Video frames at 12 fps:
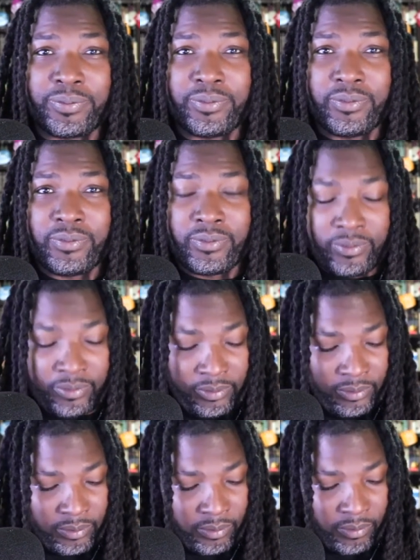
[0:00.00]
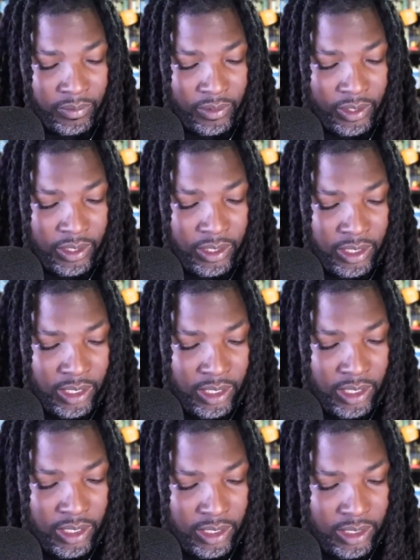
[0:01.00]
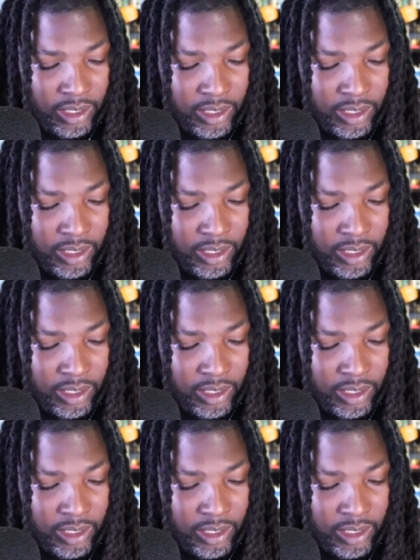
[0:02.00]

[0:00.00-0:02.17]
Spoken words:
(silence)